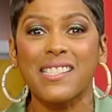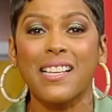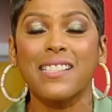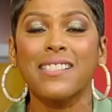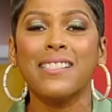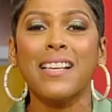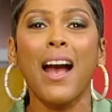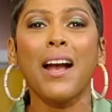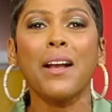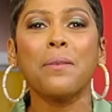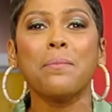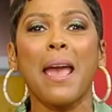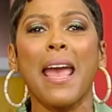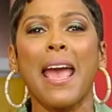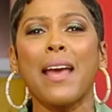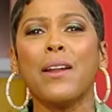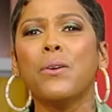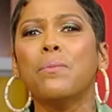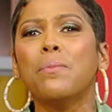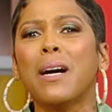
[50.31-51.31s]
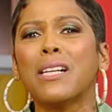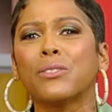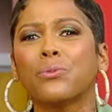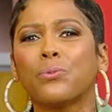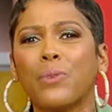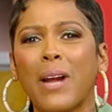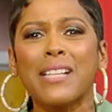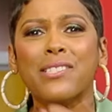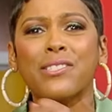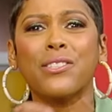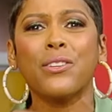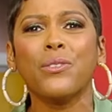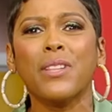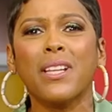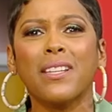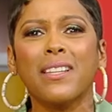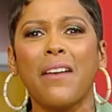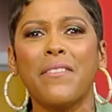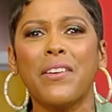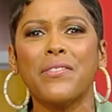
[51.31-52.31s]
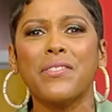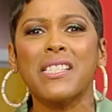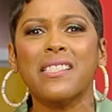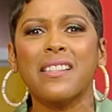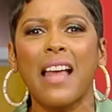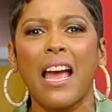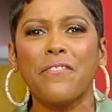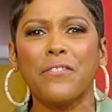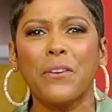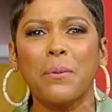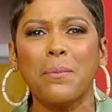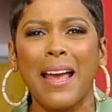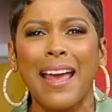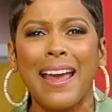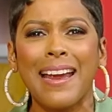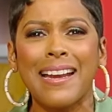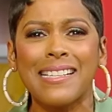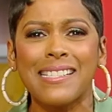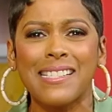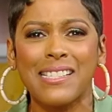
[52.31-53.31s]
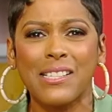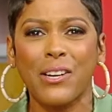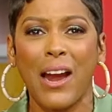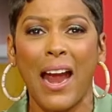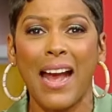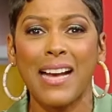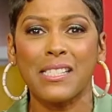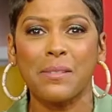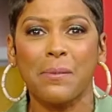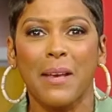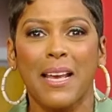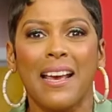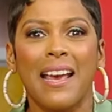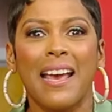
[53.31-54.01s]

a young man who must rescue the love of his life from Hades' grasp.